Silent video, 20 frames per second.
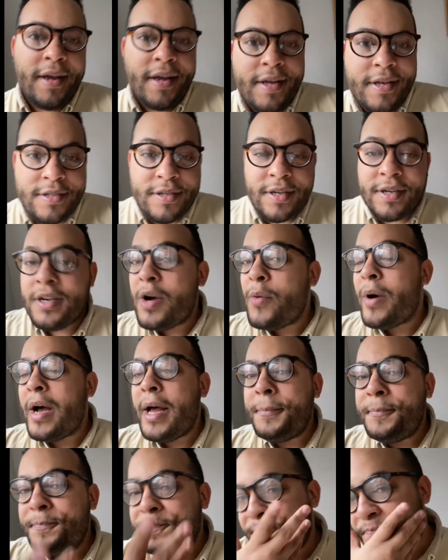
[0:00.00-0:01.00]
So you know
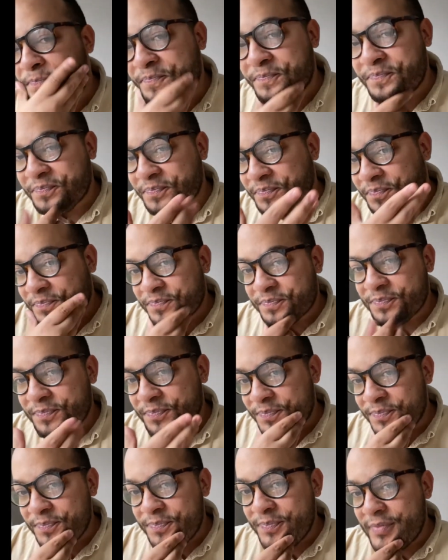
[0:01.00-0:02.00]
what?
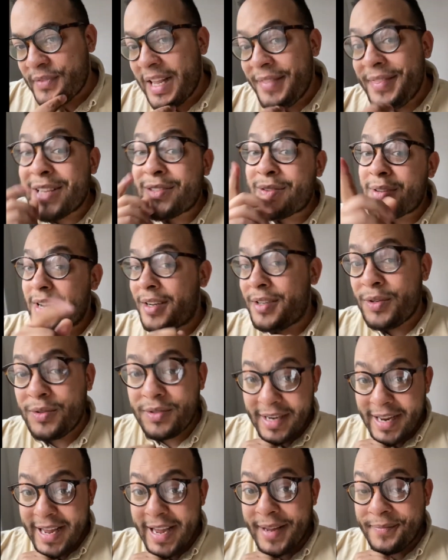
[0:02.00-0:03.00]
That's what I'm gonna do
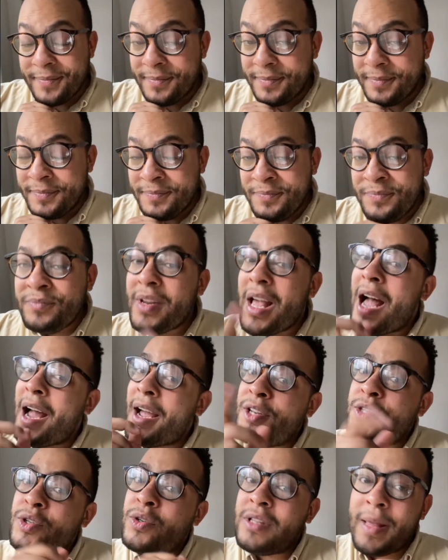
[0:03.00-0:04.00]
today. I'm
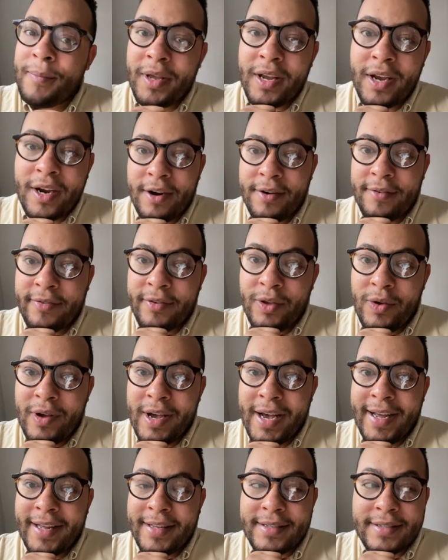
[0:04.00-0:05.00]
gonna do a lemon curd for you
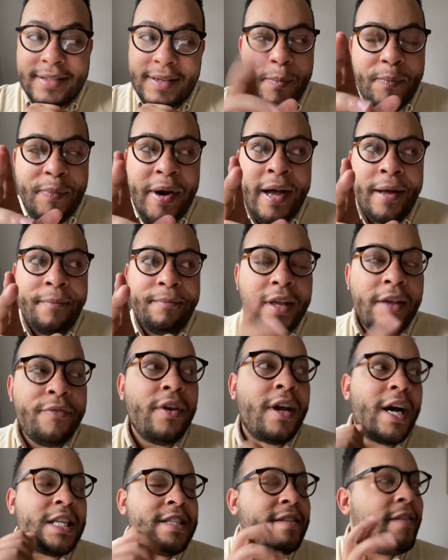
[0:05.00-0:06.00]
guys. But if you
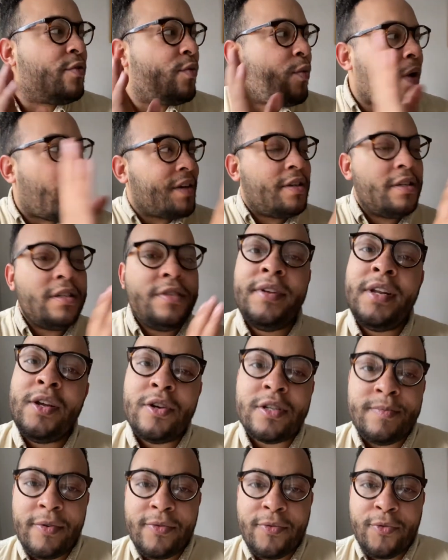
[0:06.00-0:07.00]
guys ever watch these
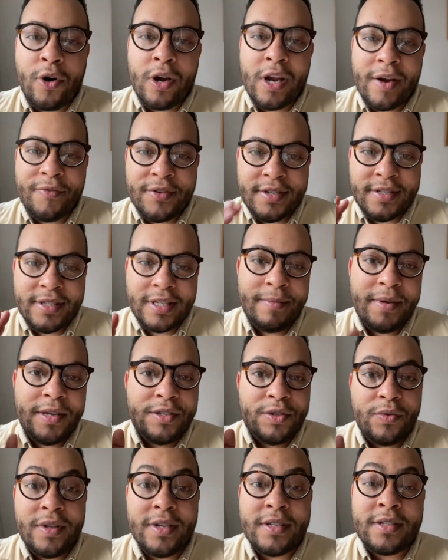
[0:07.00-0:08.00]
videos before, you ever see me
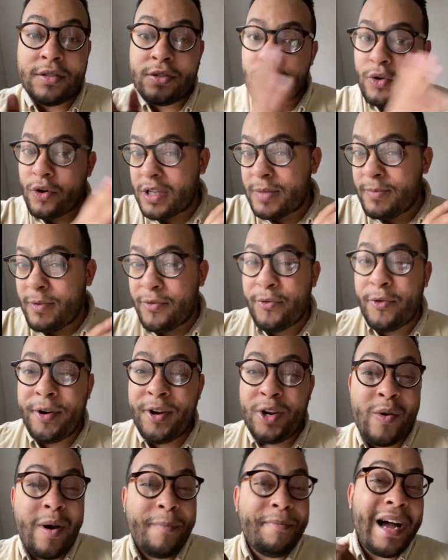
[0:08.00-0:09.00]
do these tutorials before, you
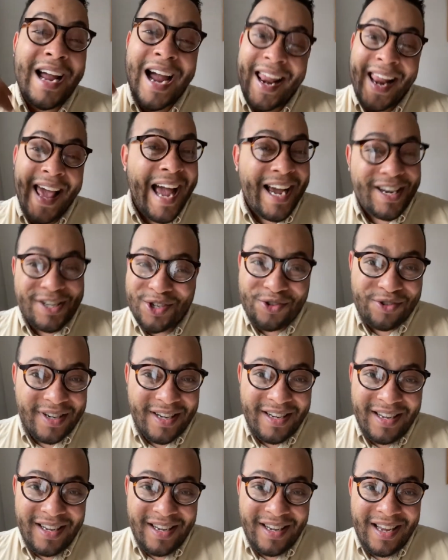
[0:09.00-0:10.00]
know I'm kind of extra.
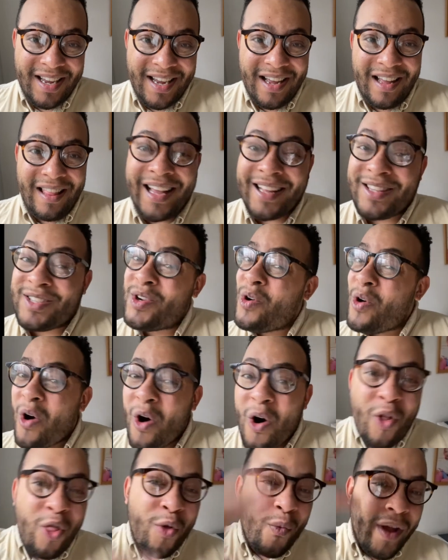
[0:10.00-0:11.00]
I like to go
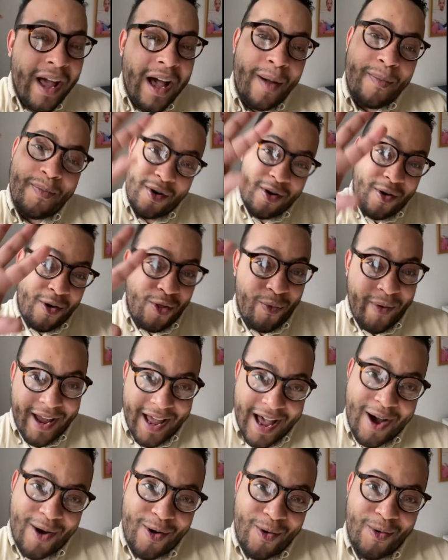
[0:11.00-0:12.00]
all the way up and all the way
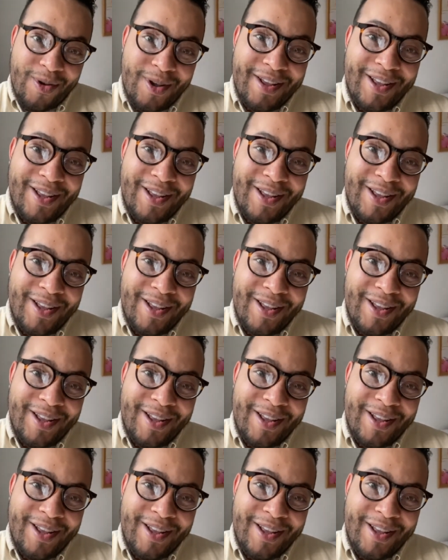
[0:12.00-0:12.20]
out.